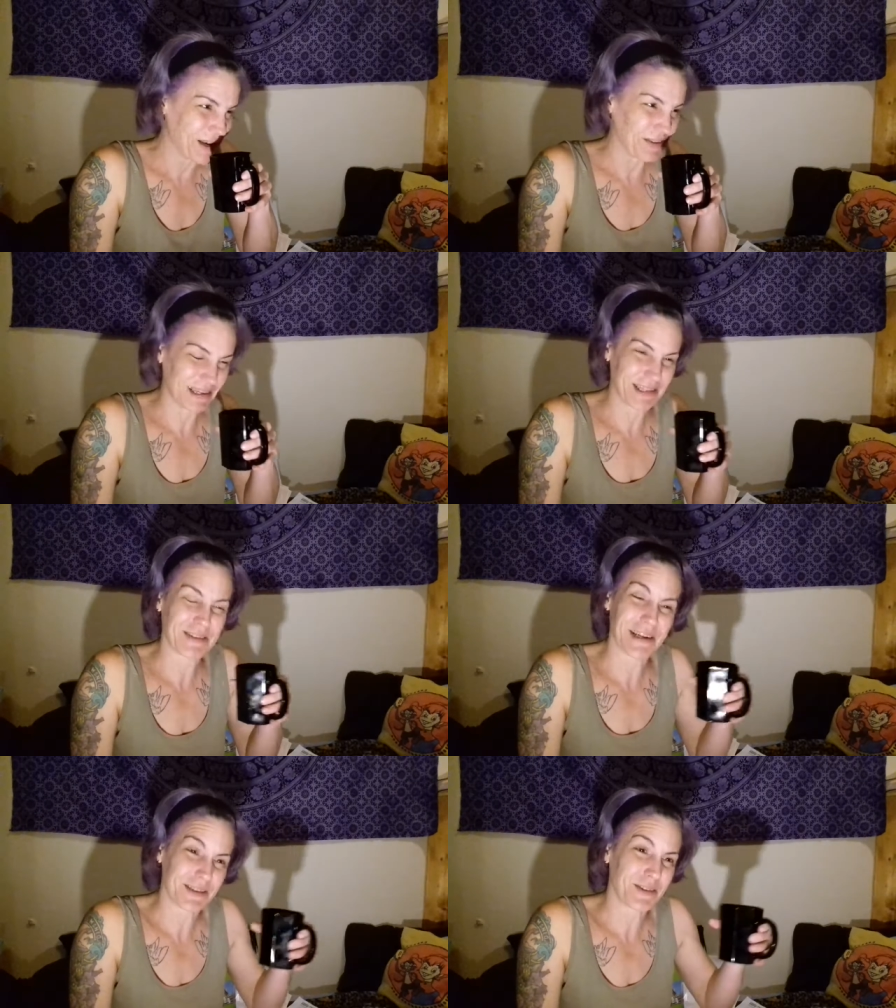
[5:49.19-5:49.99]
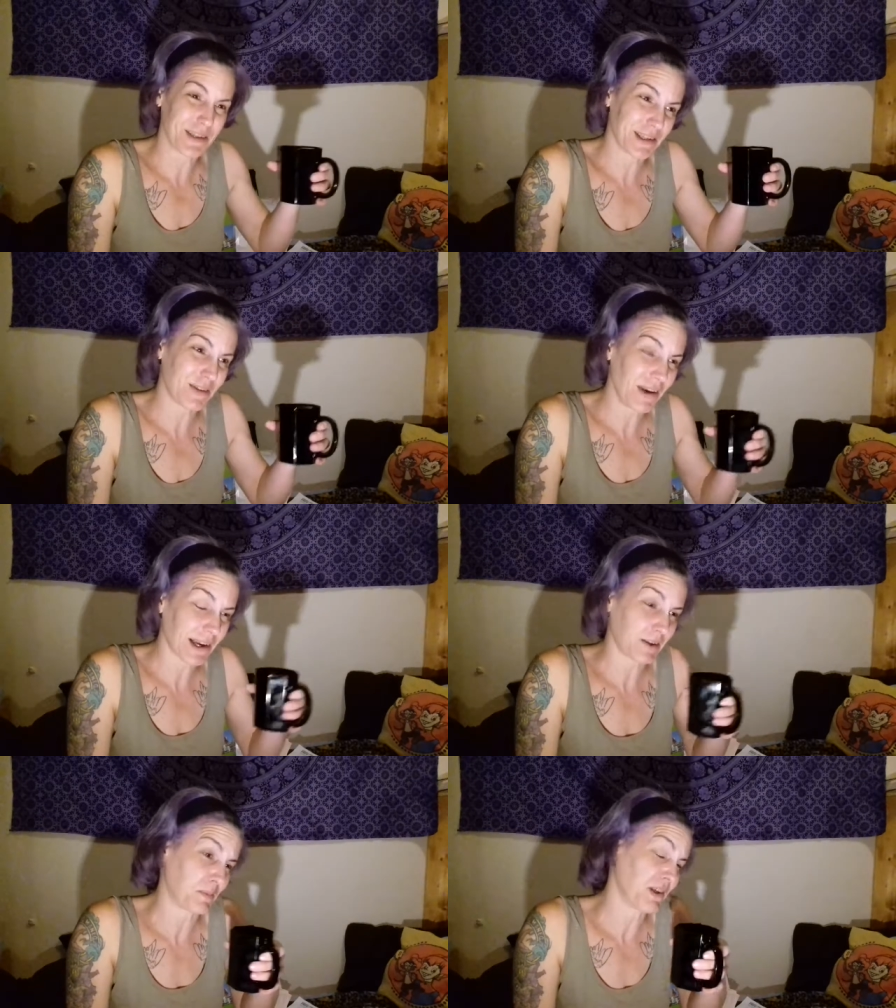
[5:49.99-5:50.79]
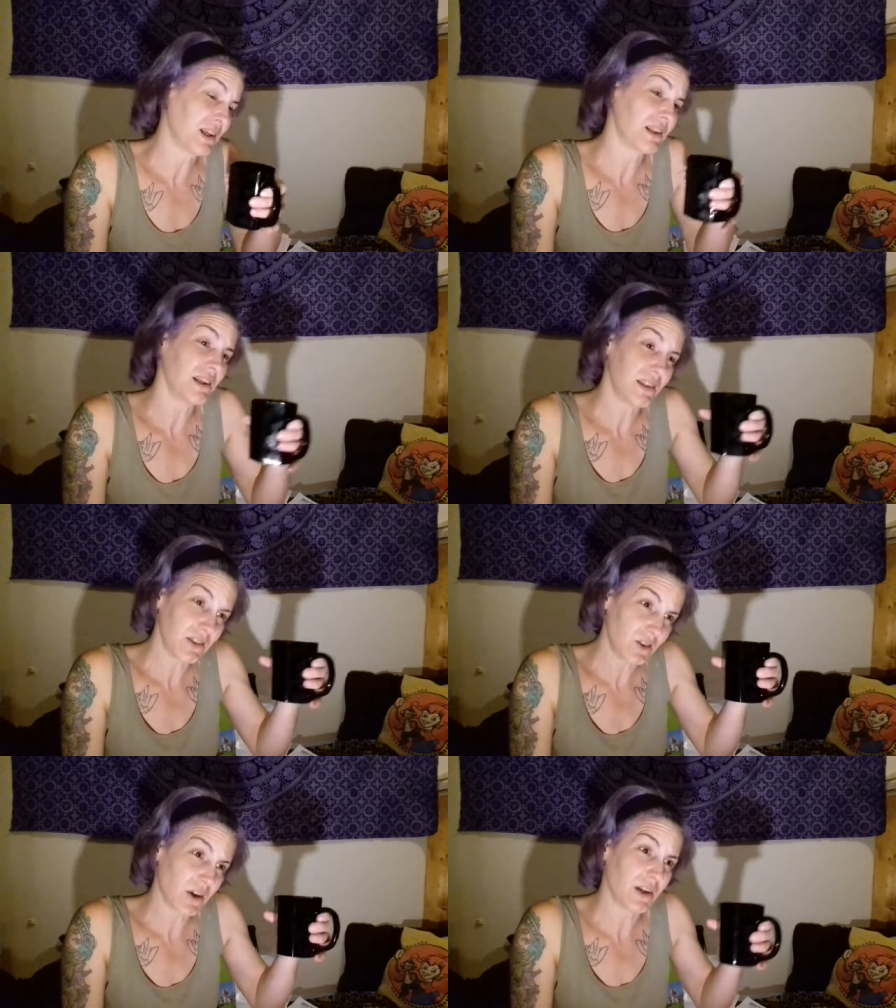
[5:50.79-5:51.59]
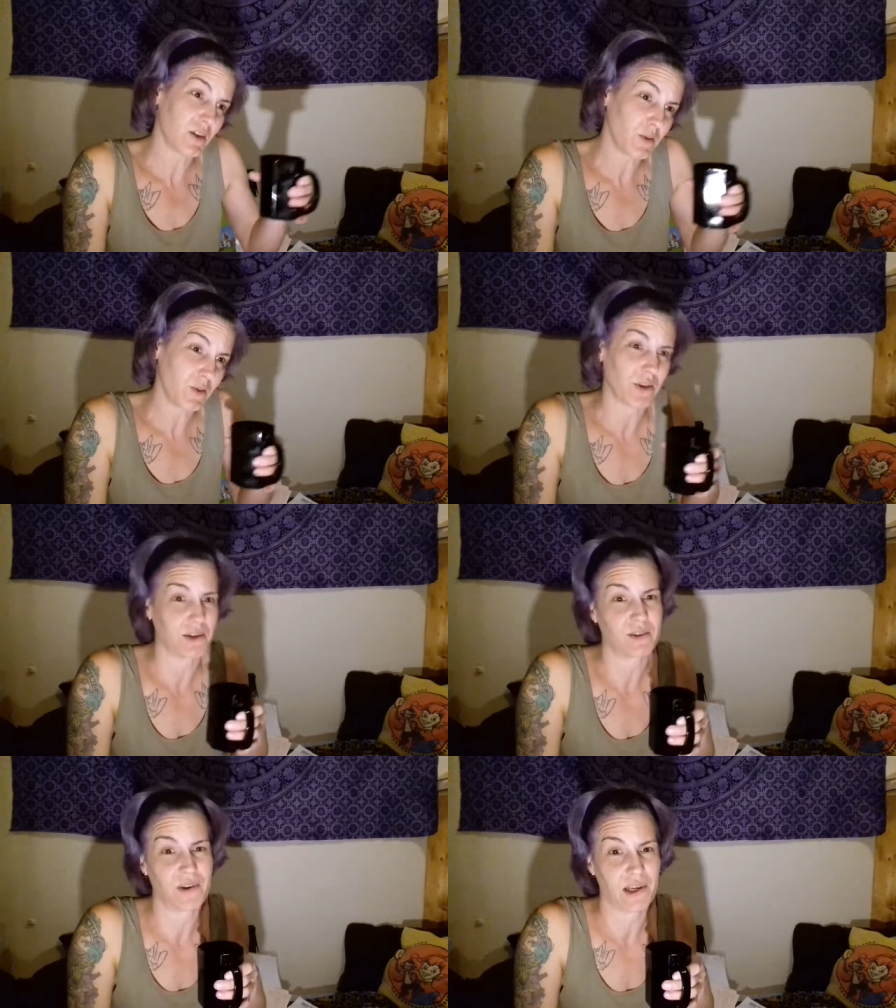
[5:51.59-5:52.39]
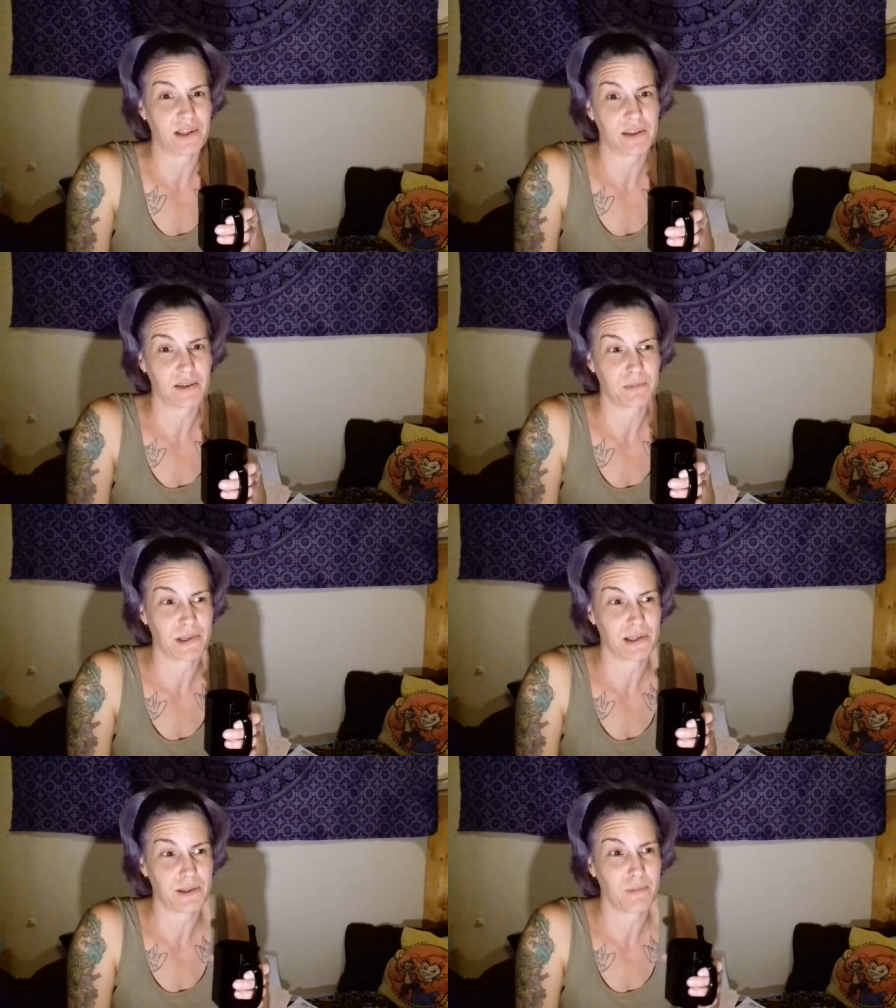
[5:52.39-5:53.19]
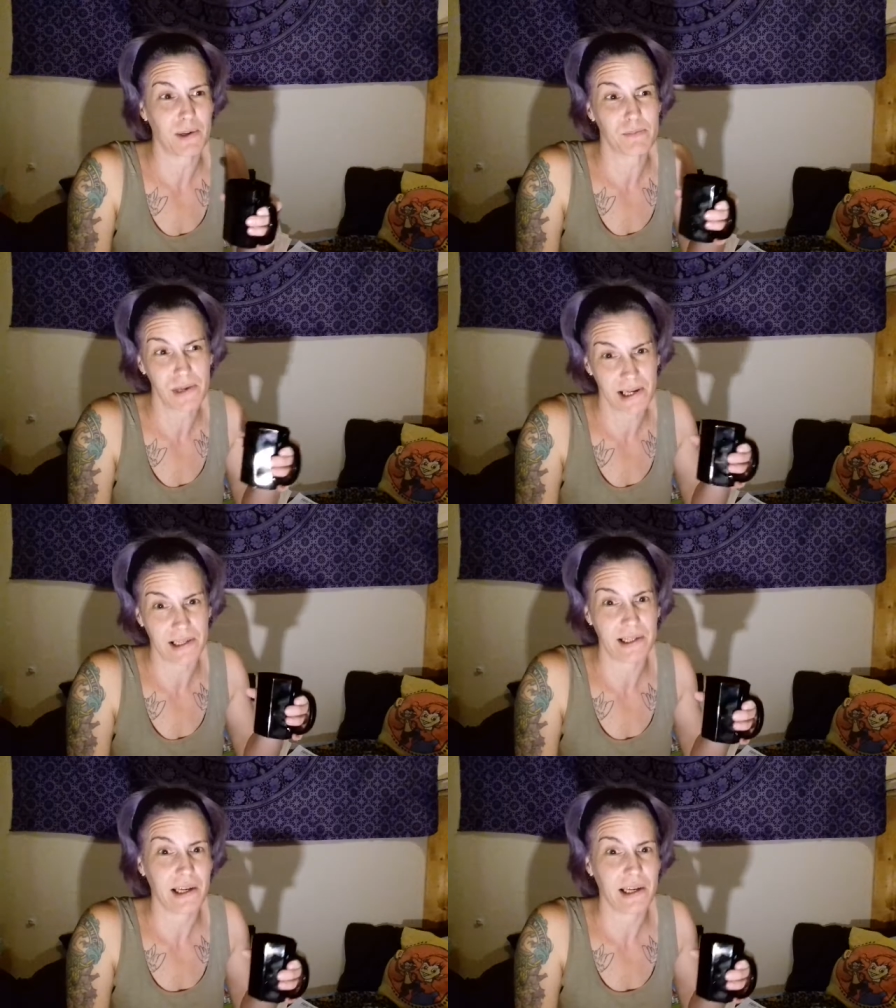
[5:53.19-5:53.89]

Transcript: when I try to do things fast, because I still try to do things fast, because my brain